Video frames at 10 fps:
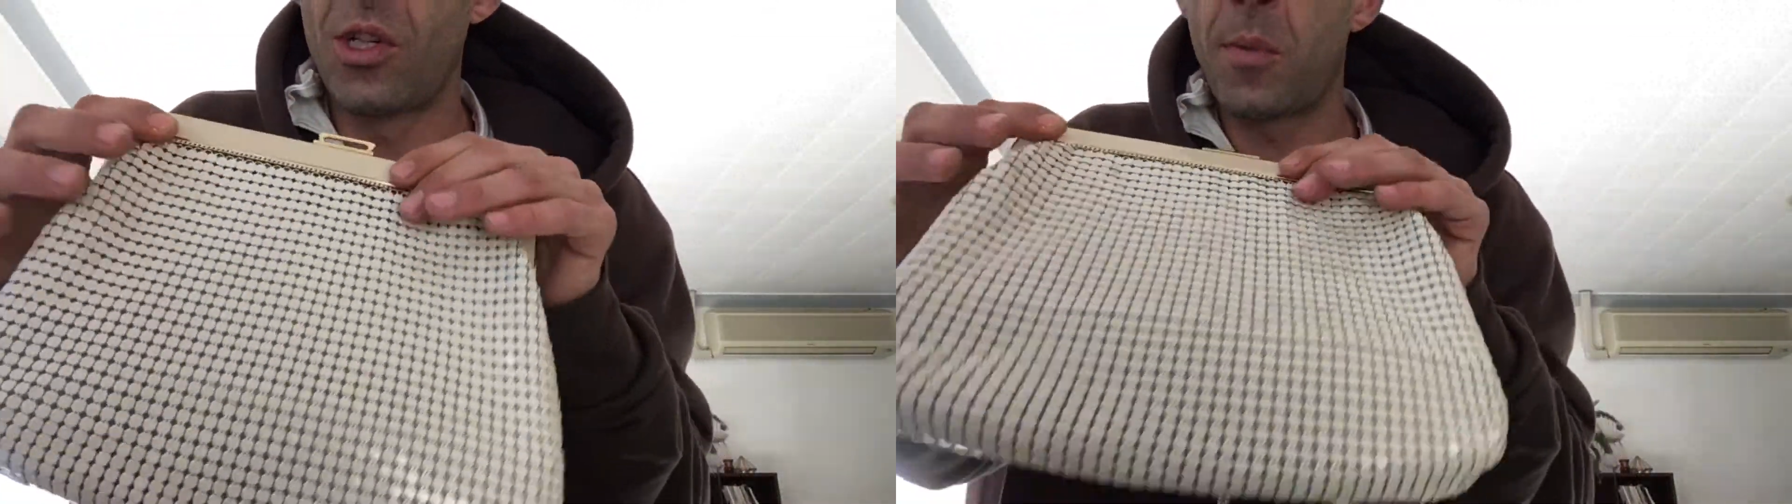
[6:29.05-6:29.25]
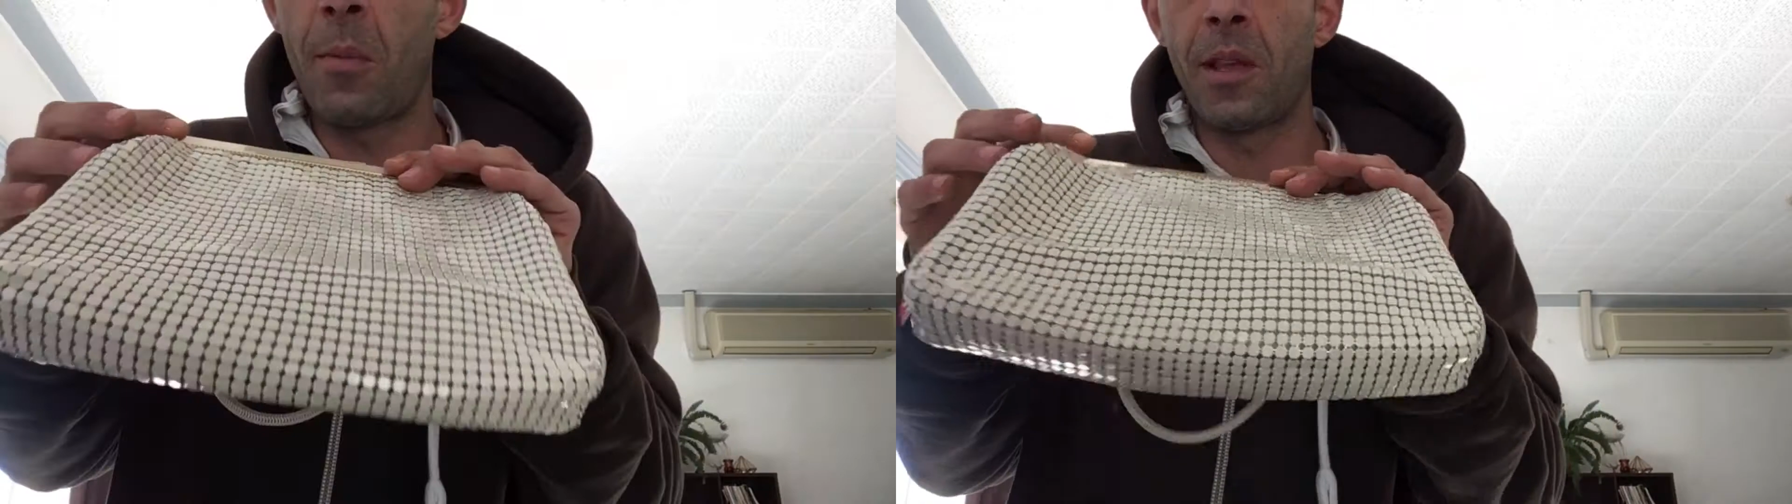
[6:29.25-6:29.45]

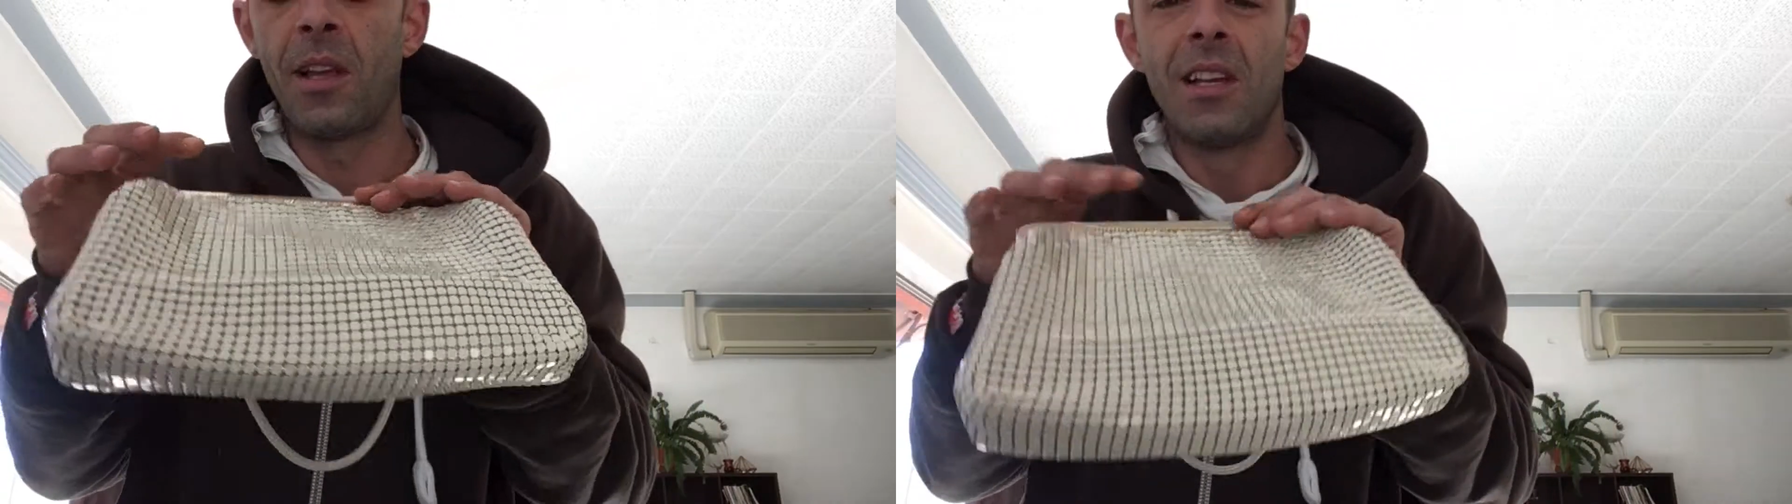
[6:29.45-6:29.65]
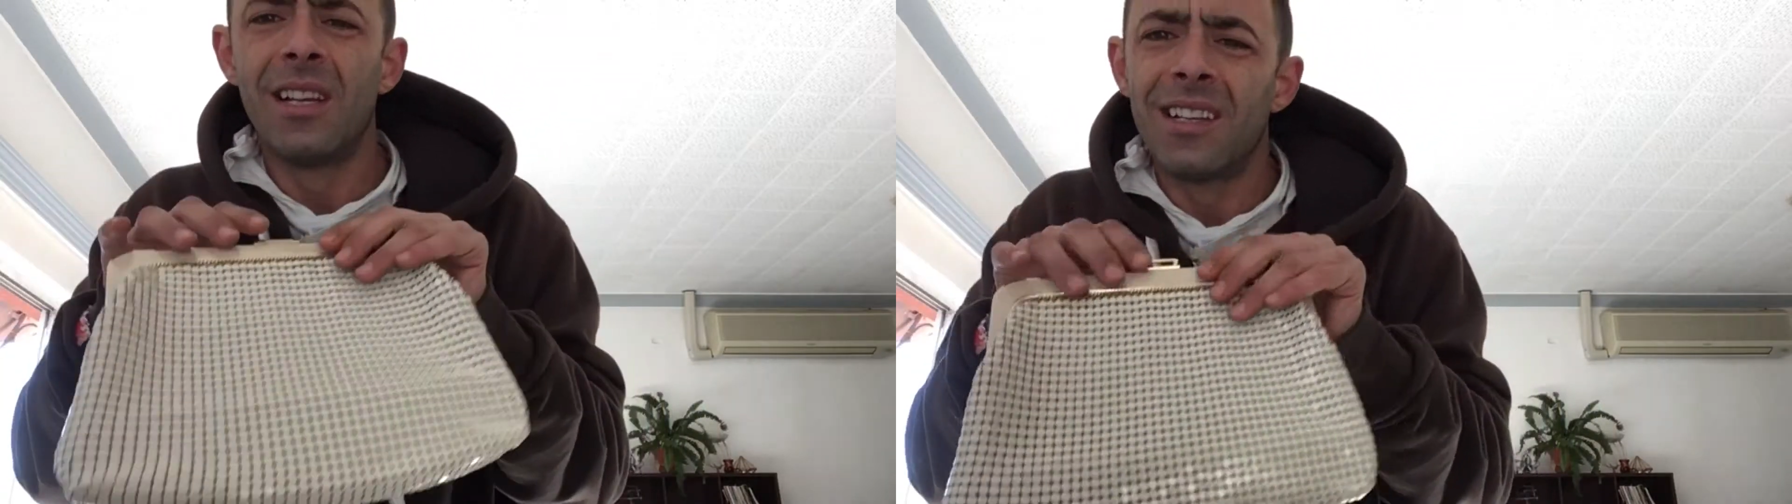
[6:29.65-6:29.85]
It's probably,
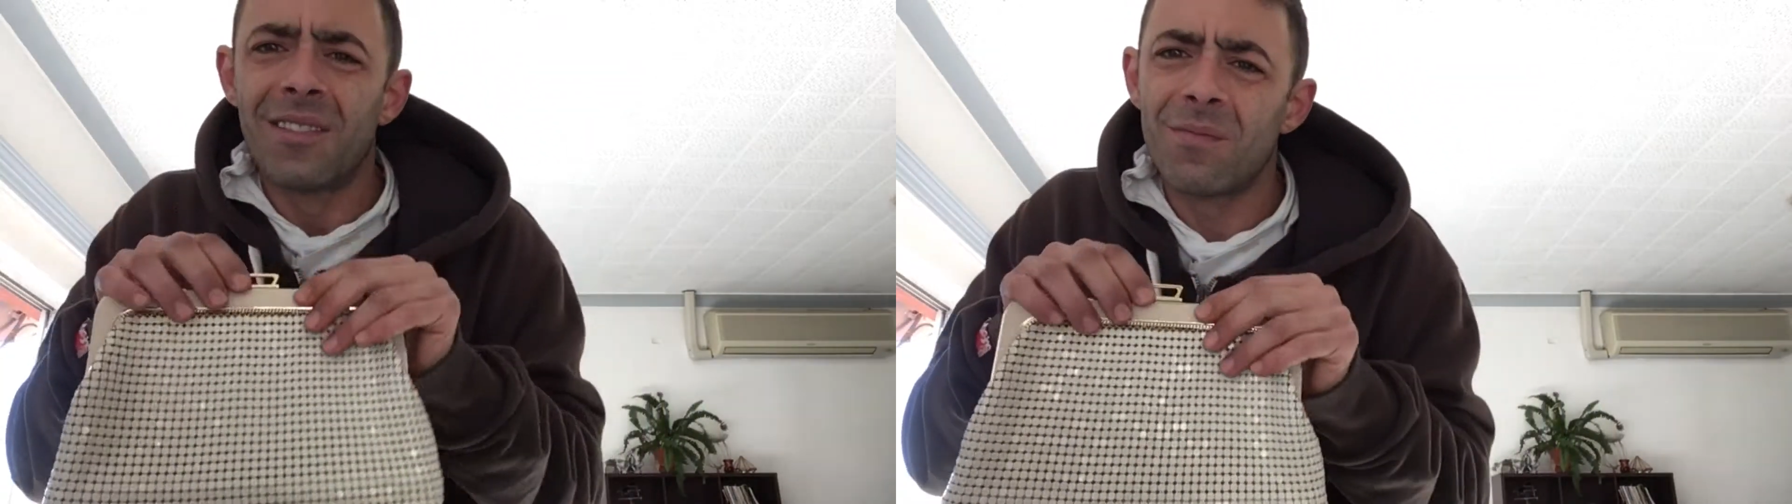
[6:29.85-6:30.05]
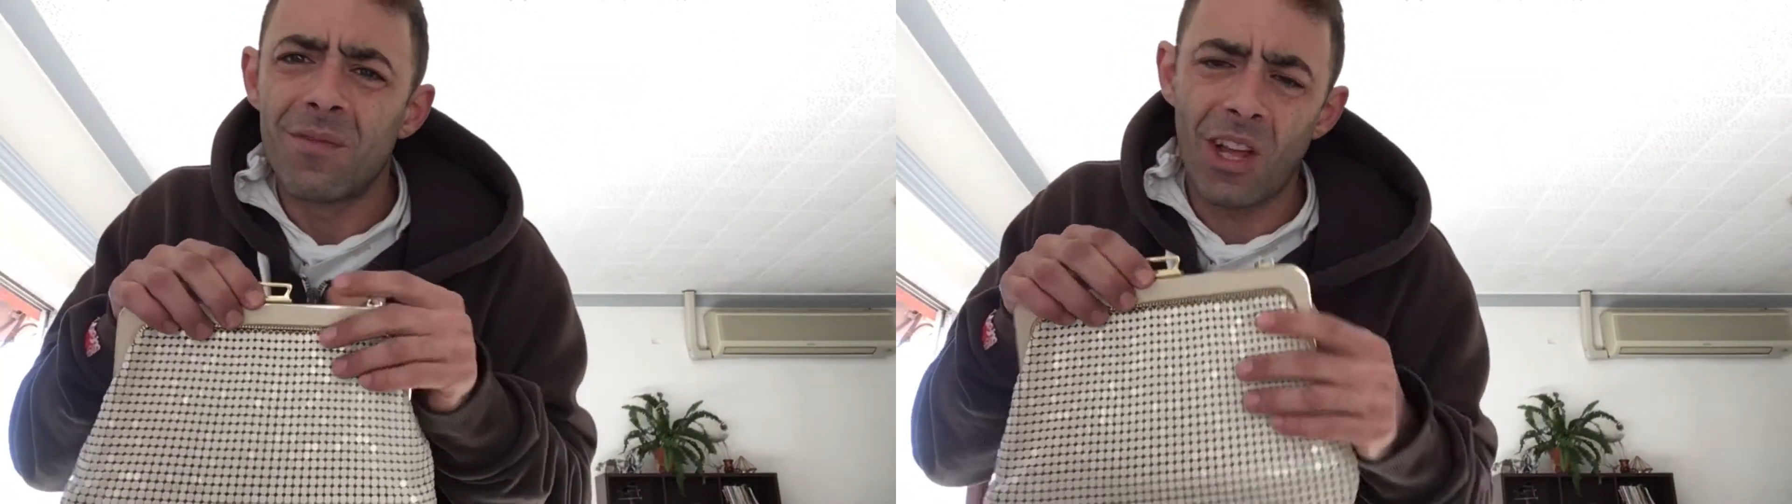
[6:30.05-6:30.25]

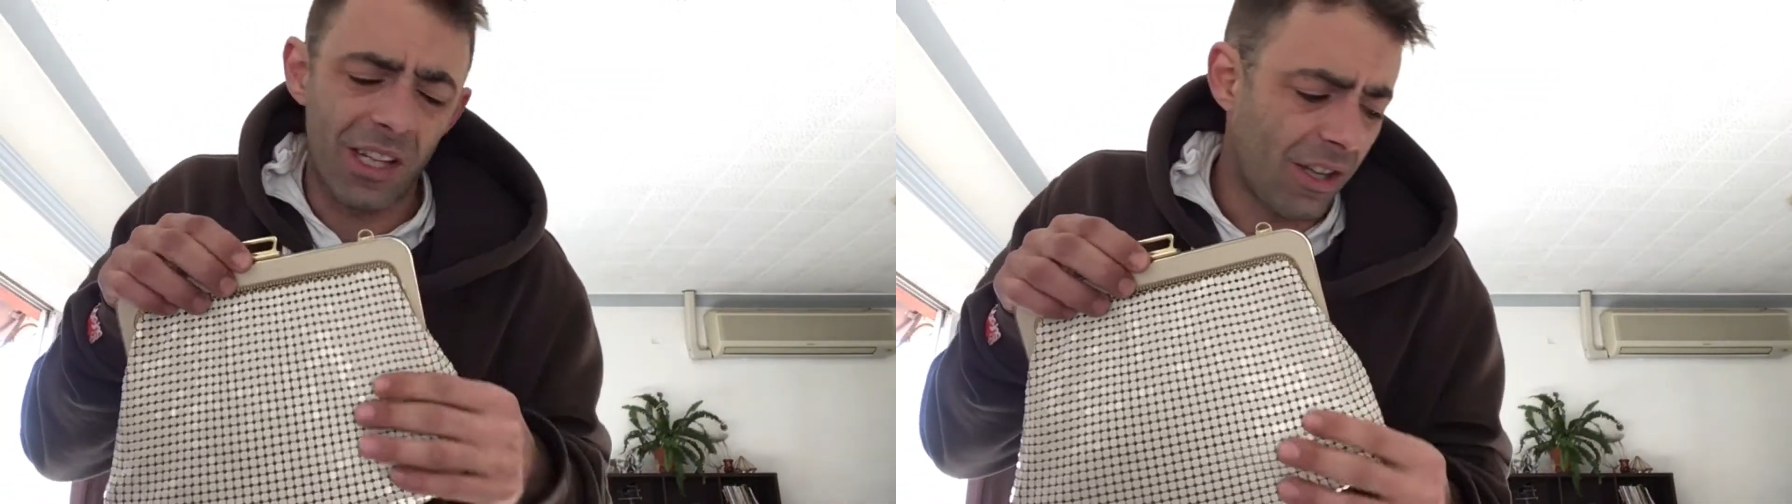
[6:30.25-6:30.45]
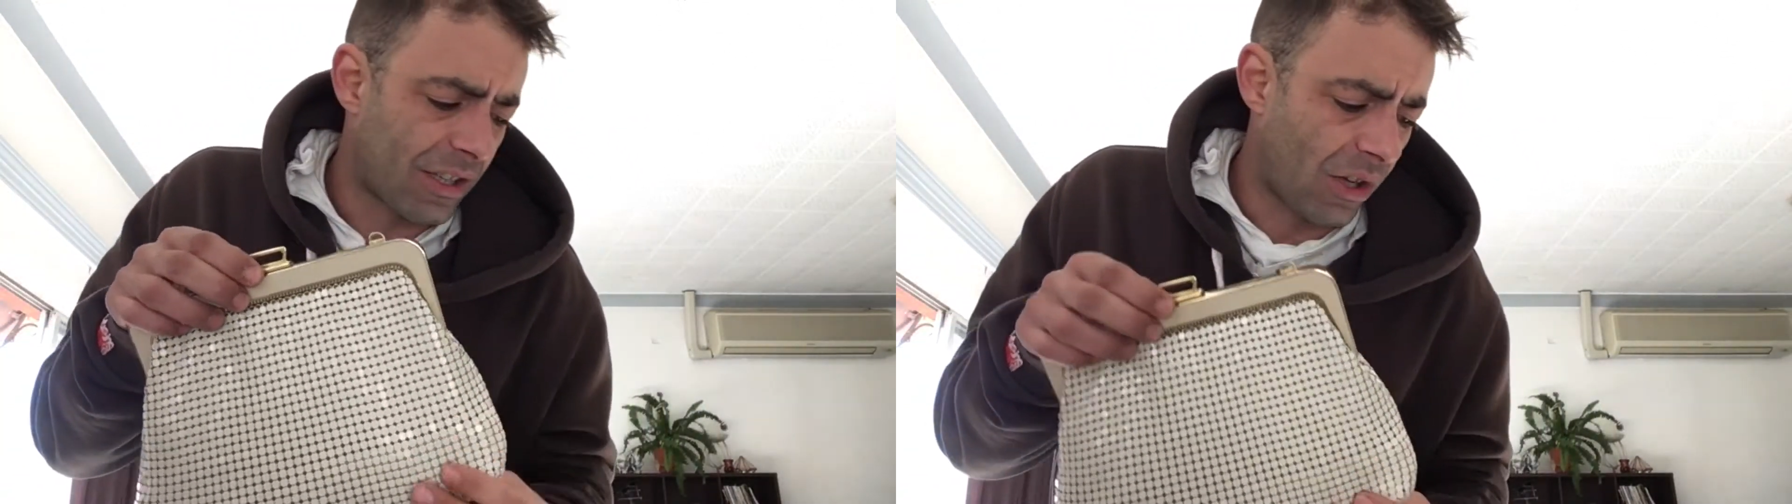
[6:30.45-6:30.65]
like
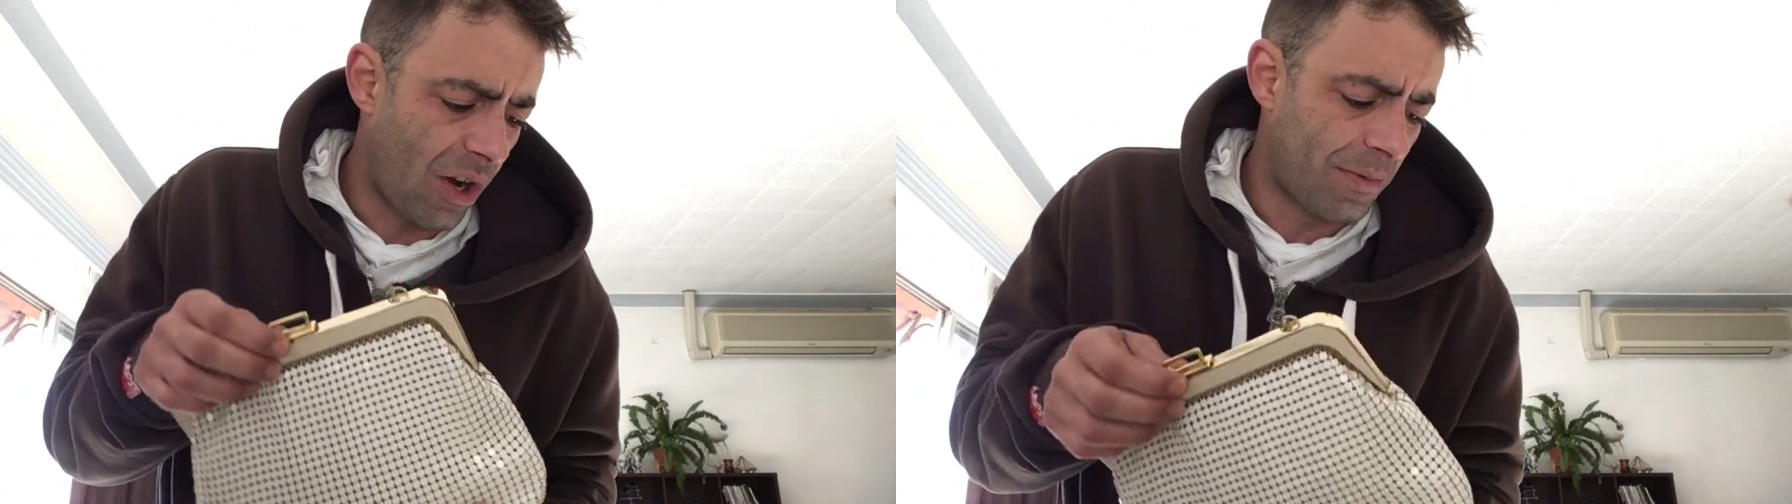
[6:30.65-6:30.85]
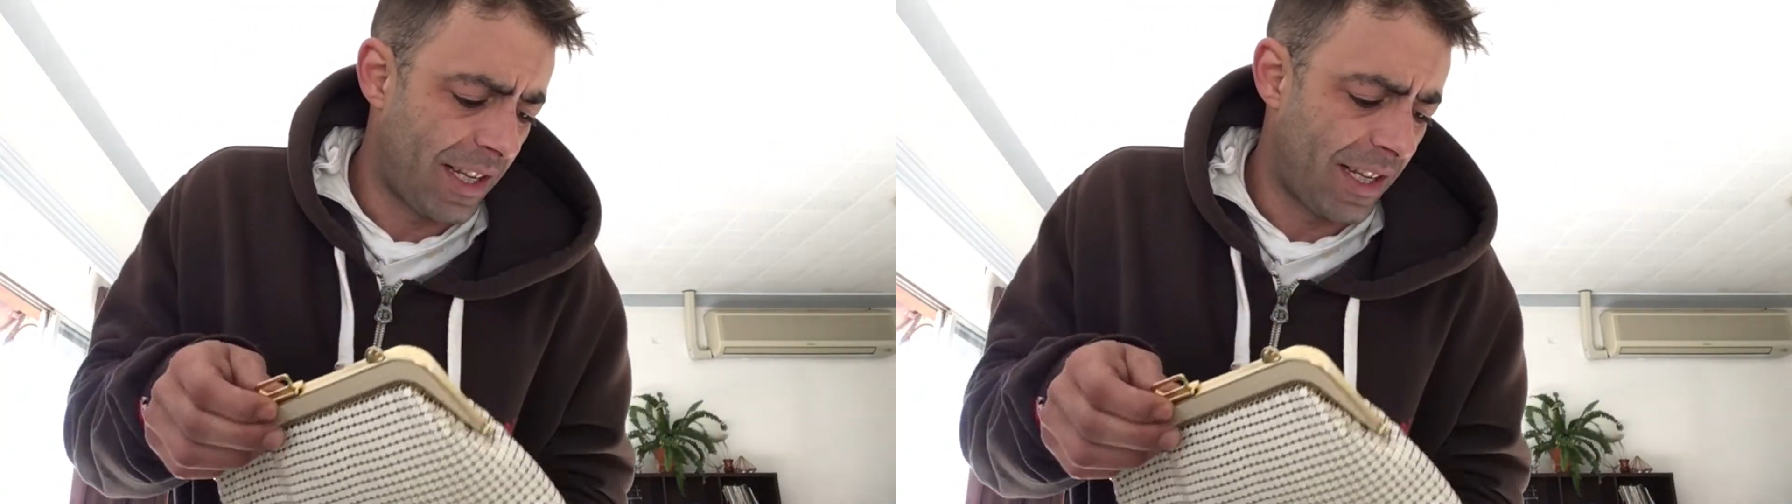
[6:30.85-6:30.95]
a lot of times,